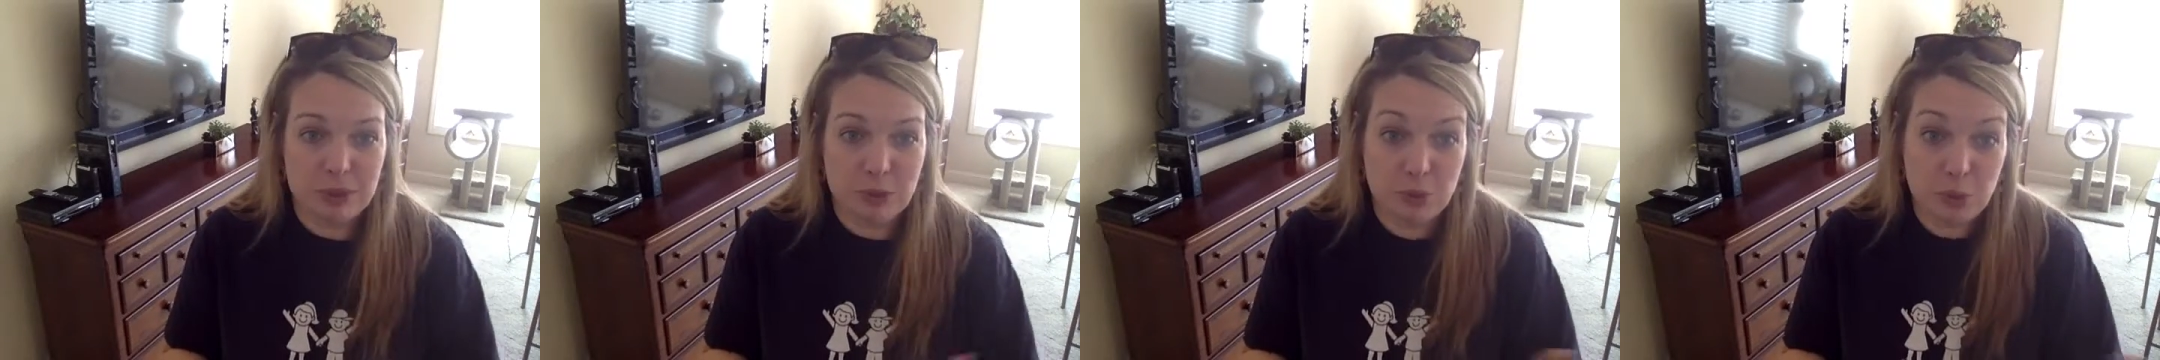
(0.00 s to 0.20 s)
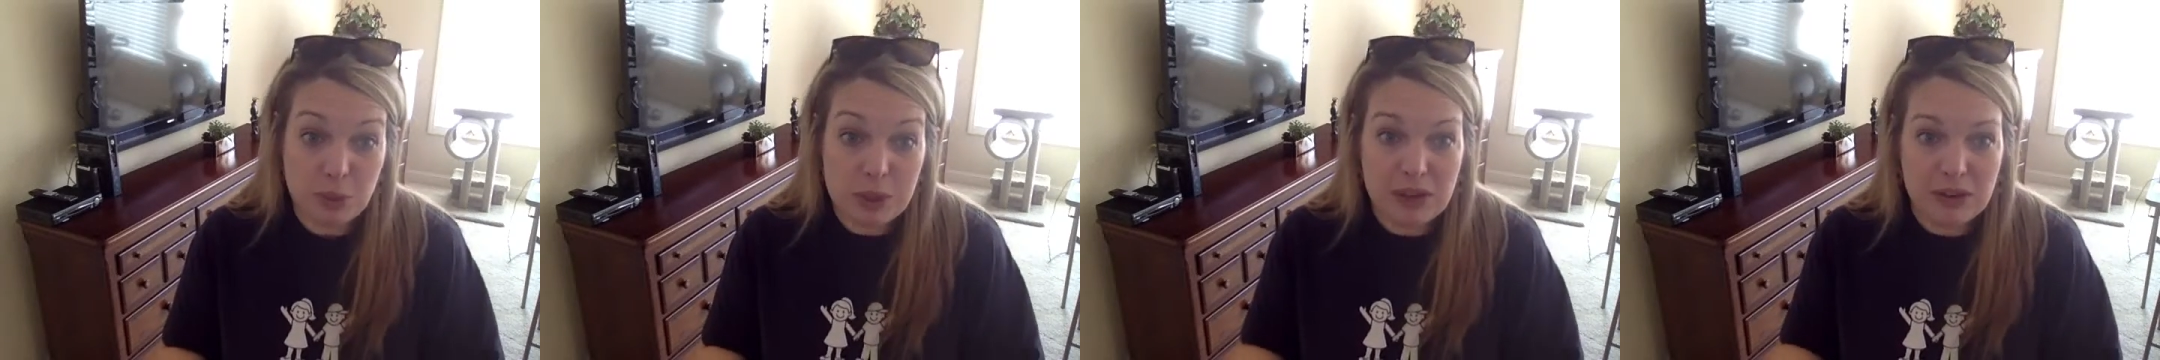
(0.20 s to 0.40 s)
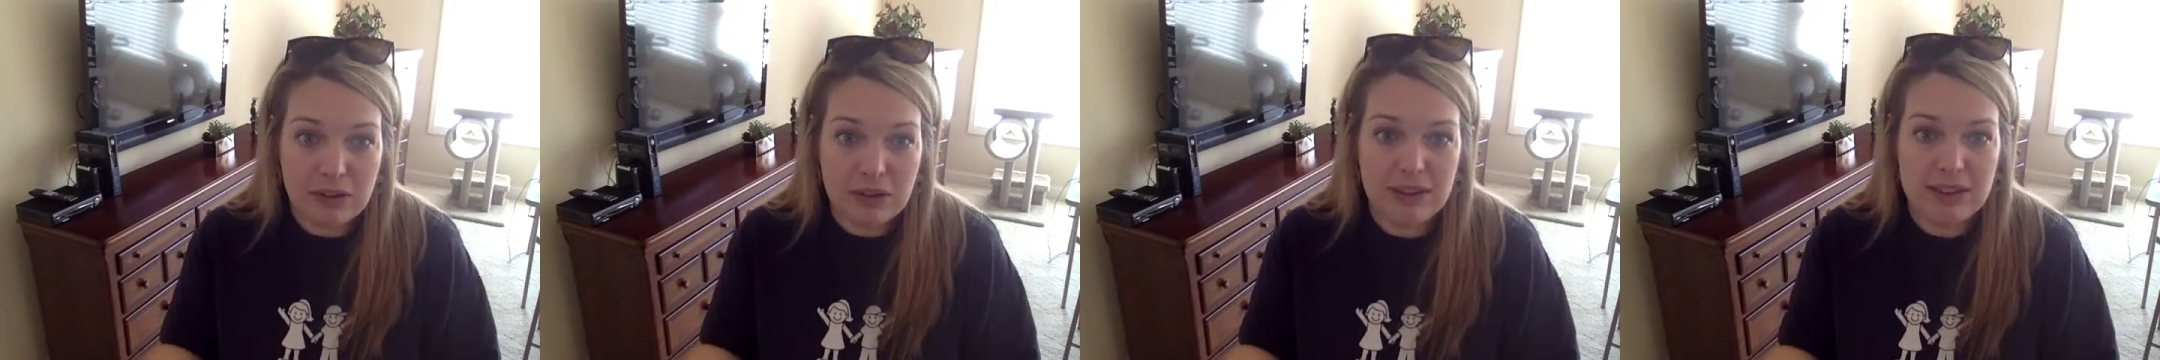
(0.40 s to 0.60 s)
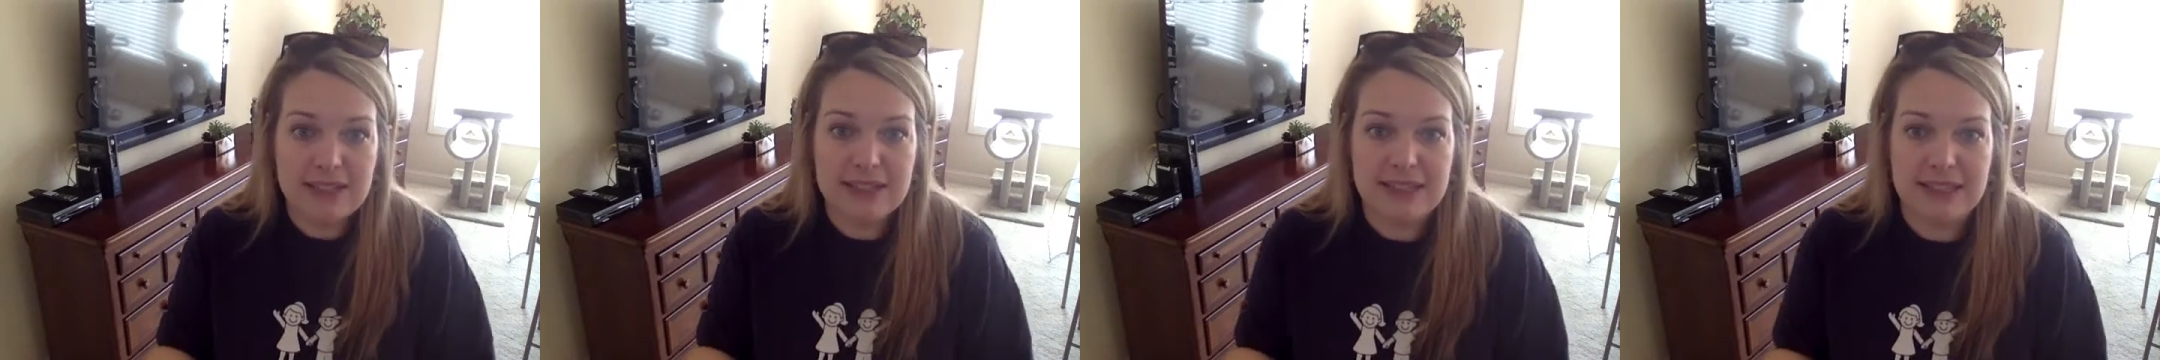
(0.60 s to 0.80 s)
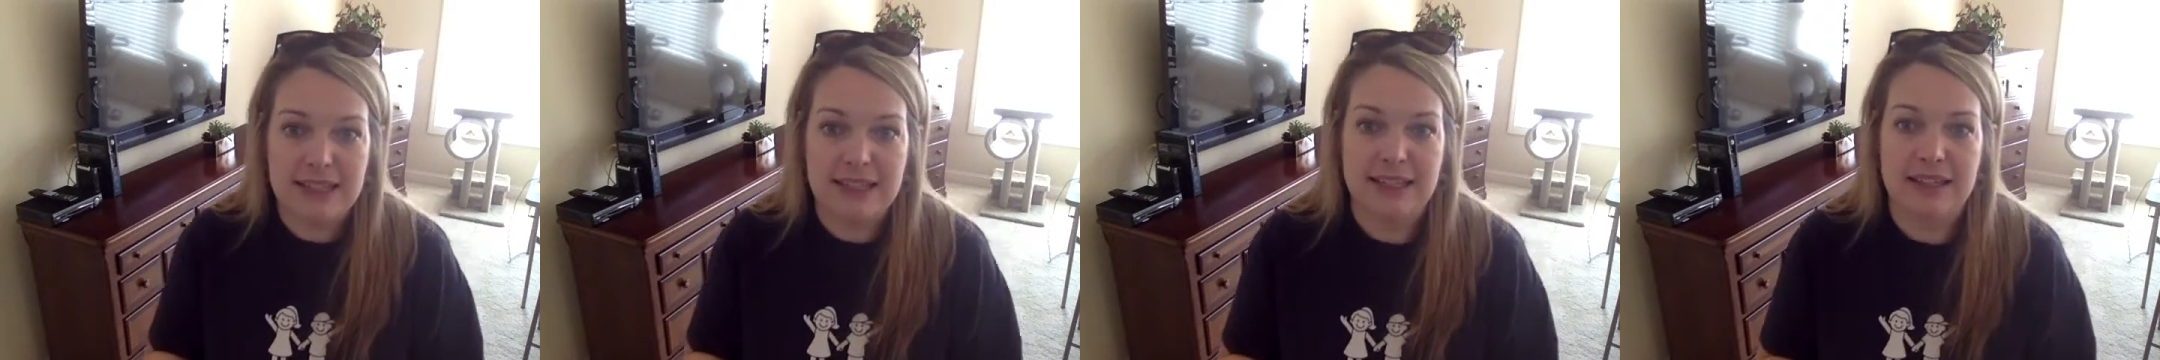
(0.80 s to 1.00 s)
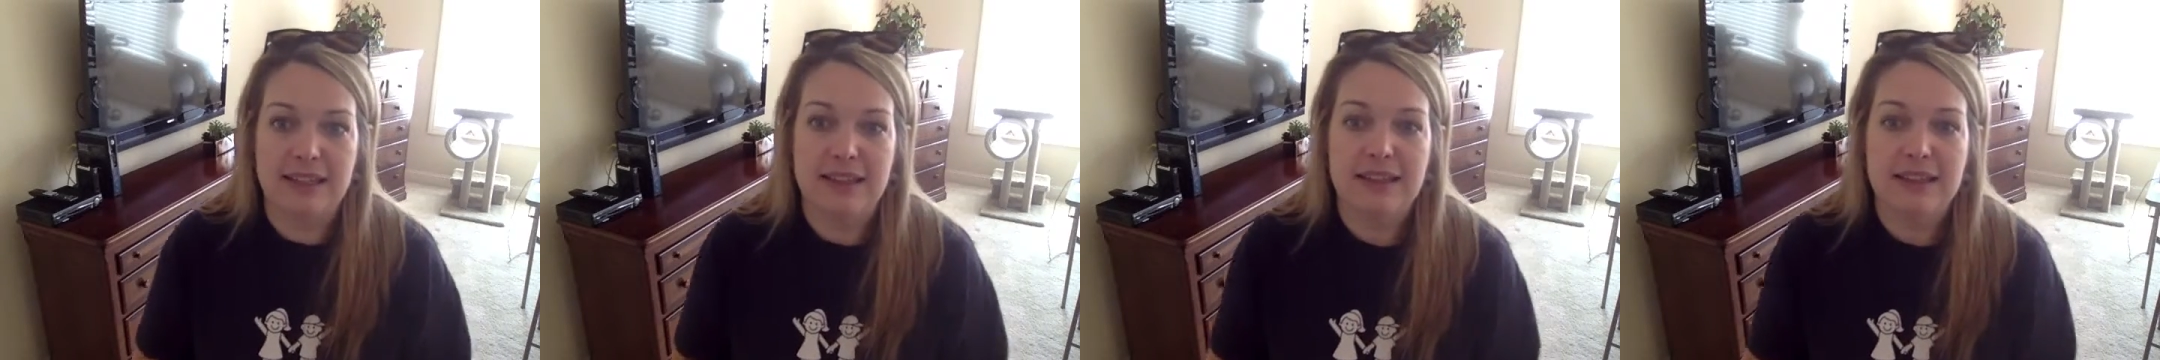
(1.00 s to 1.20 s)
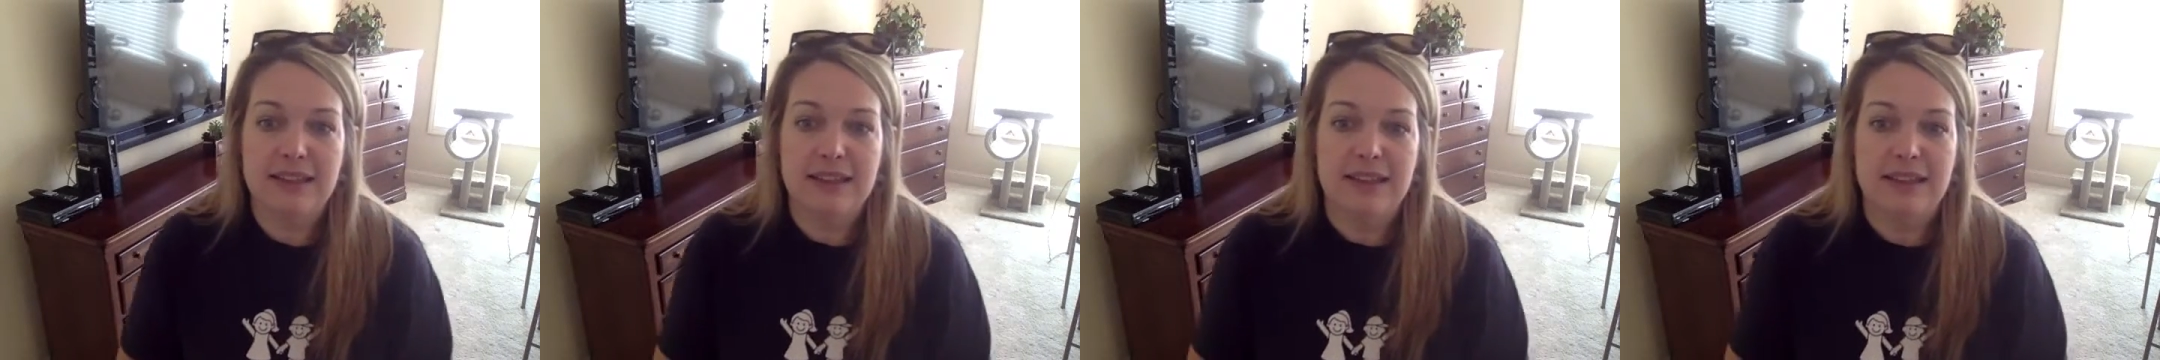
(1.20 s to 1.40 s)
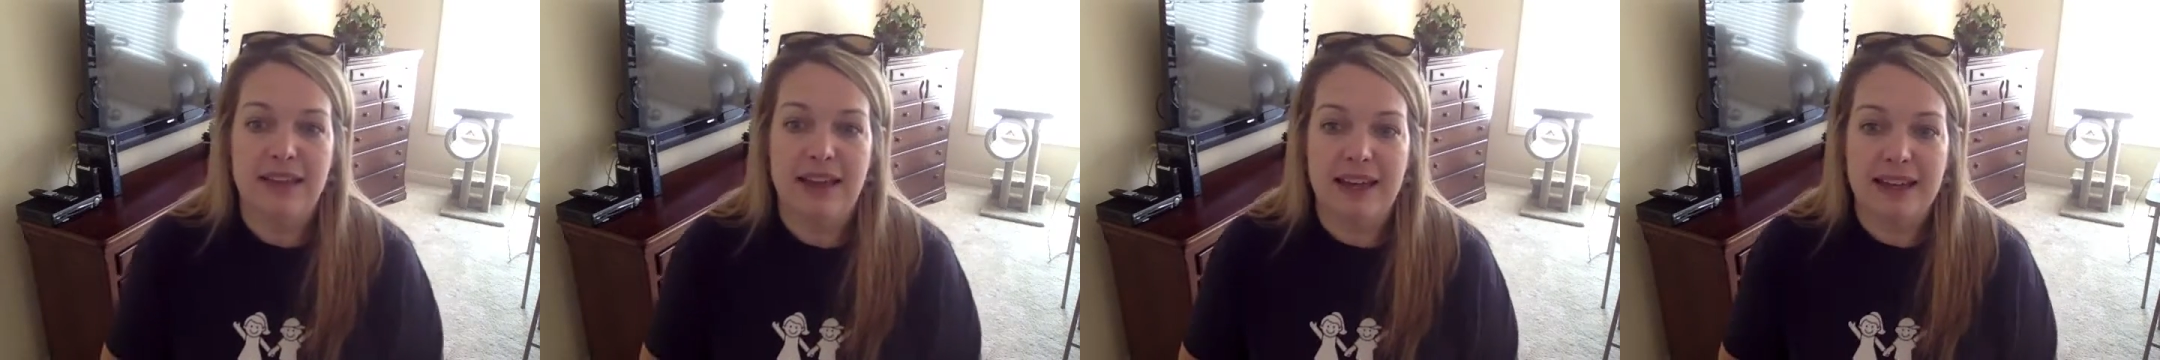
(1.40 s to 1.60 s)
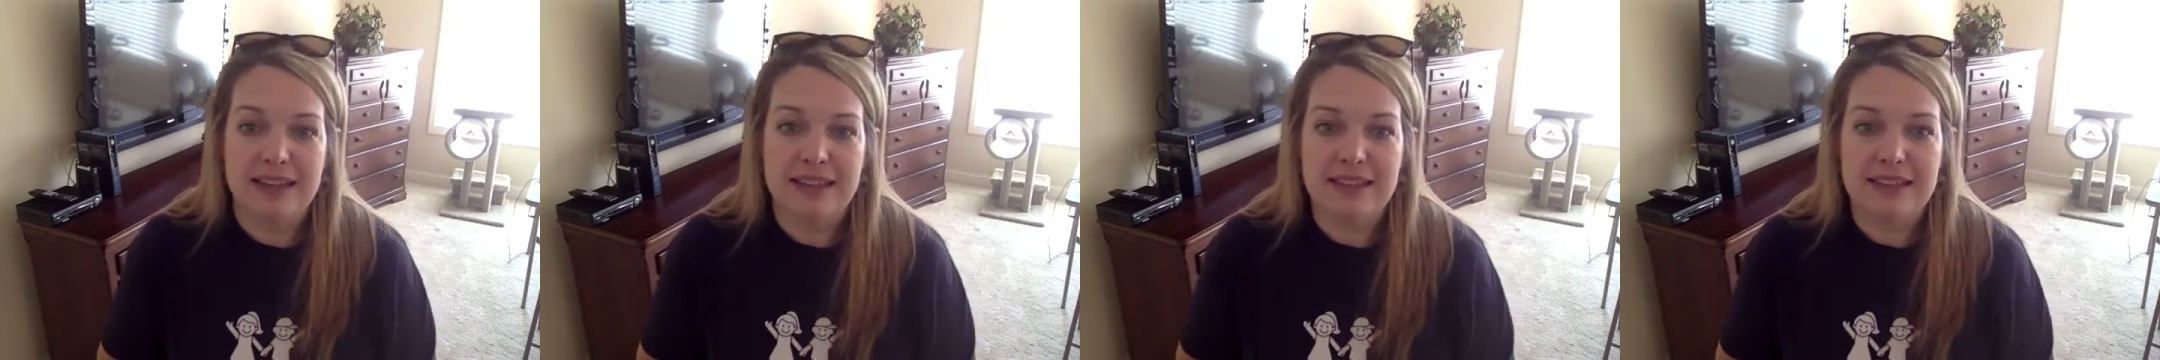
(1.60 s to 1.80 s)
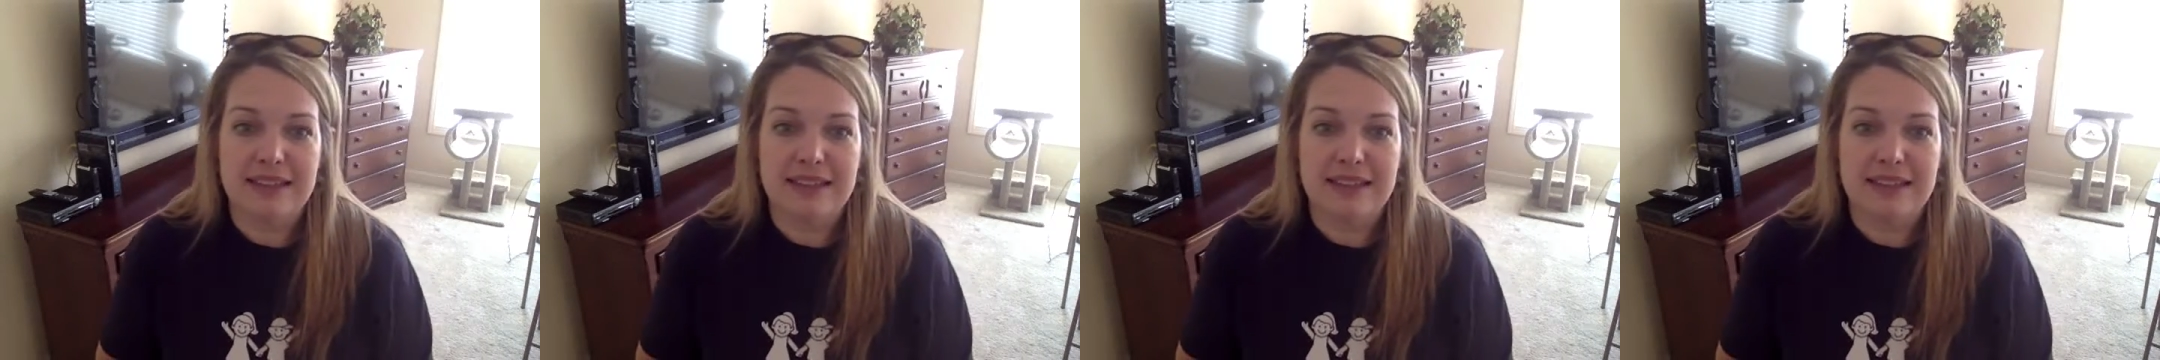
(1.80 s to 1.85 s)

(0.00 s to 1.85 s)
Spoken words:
will see that it